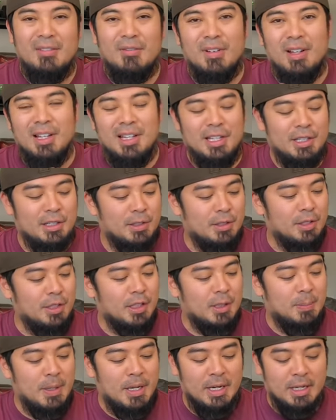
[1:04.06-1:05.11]
Really, these are
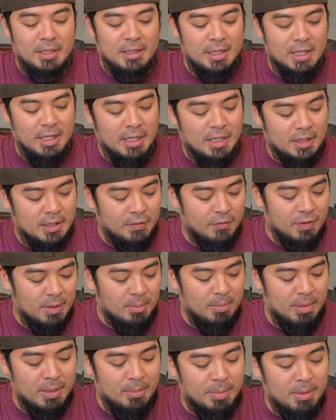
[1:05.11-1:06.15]
just spares. I got an extra
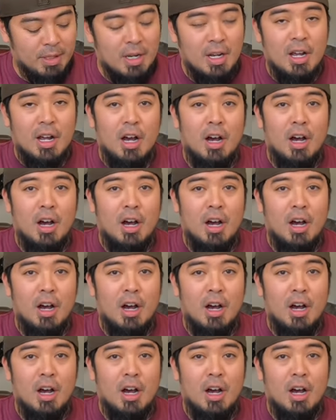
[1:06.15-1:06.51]
front bumper.